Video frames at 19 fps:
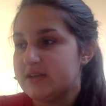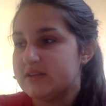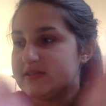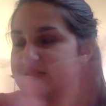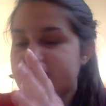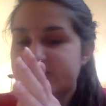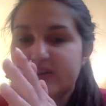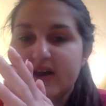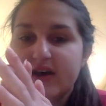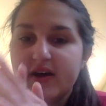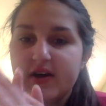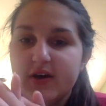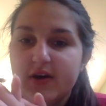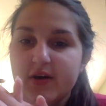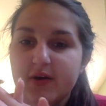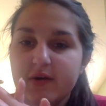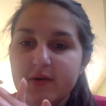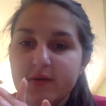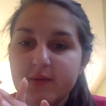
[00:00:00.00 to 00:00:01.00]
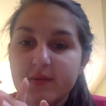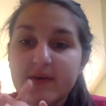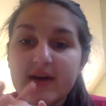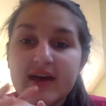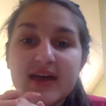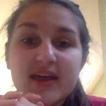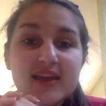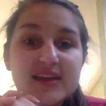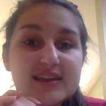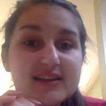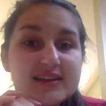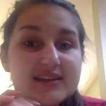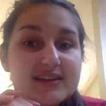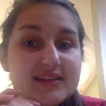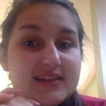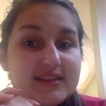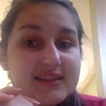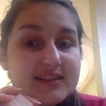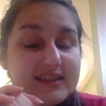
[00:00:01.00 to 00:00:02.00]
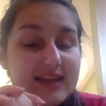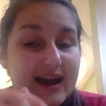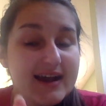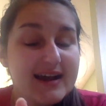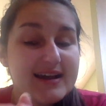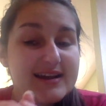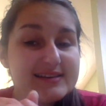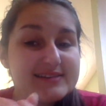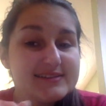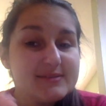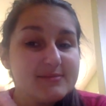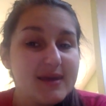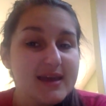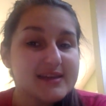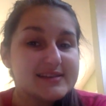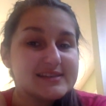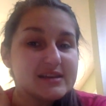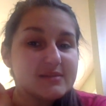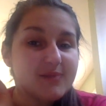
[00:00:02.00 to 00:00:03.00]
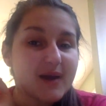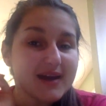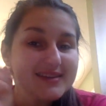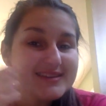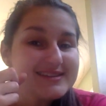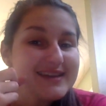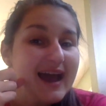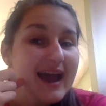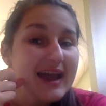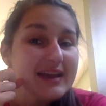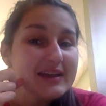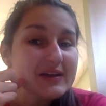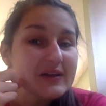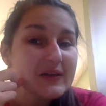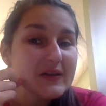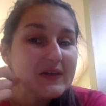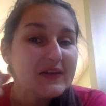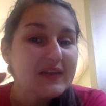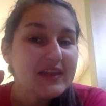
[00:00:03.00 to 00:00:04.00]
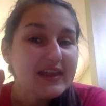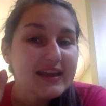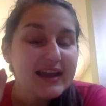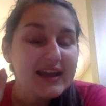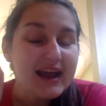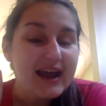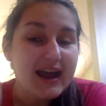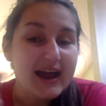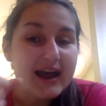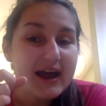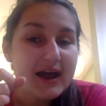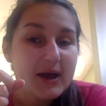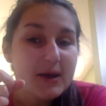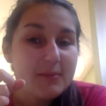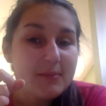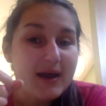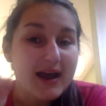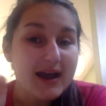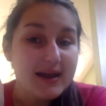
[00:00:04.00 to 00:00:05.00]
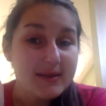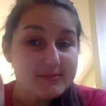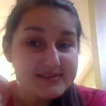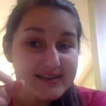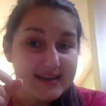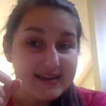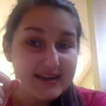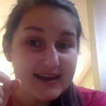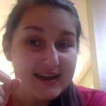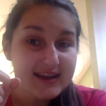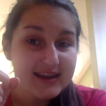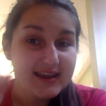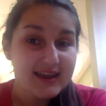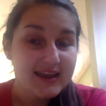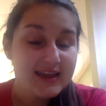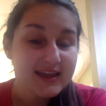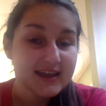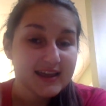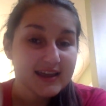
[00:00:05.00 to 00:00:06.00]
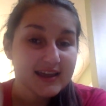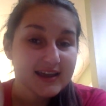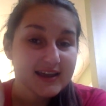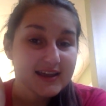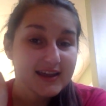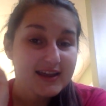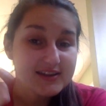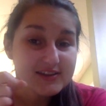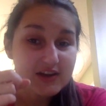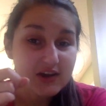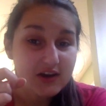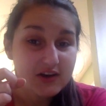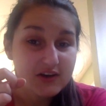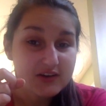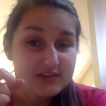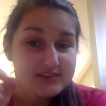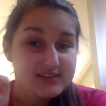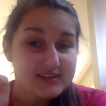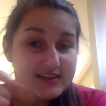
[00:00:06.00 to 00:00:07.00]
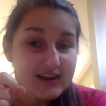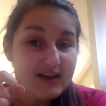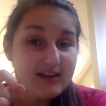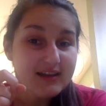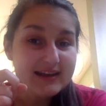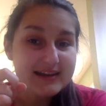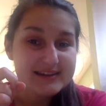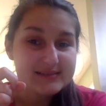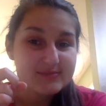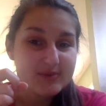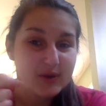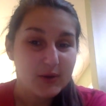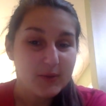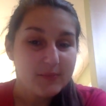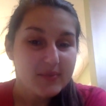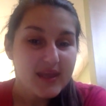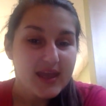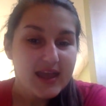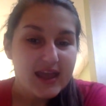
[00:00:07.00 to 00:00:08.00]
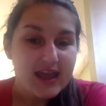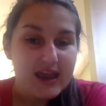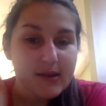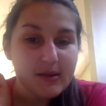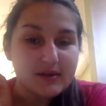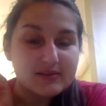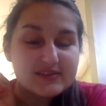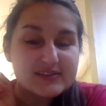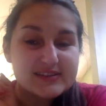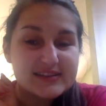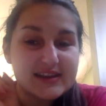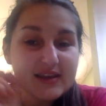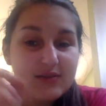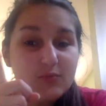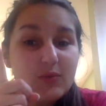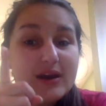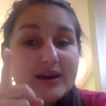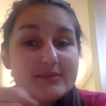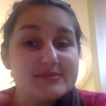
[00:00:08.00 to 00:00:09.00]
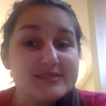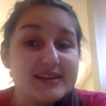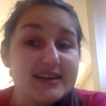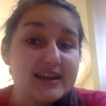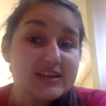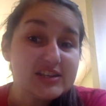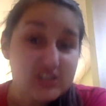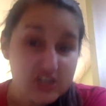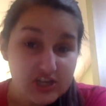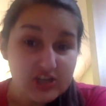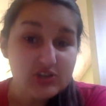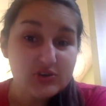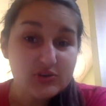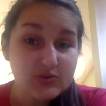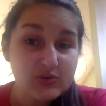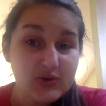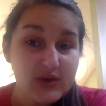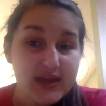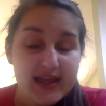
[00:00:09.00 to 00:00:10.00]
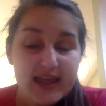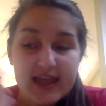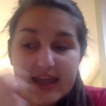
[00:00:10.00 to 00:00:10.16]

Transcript: So, as you may see by the title, I'm sending a doll to the doll hospital. And I'm not just sending one, I'm sending two.